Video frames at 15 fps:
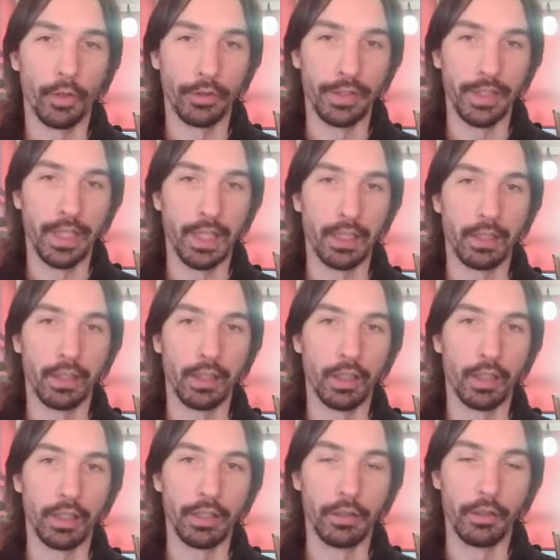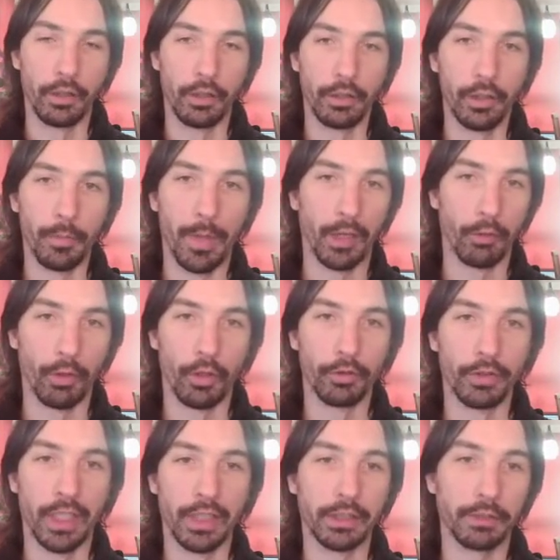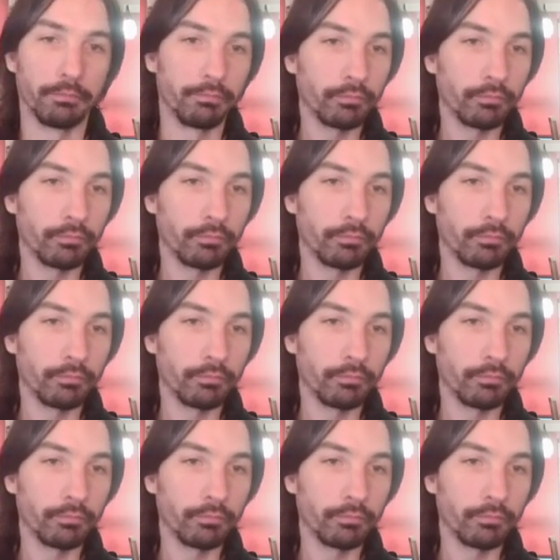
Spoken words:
cell in the background that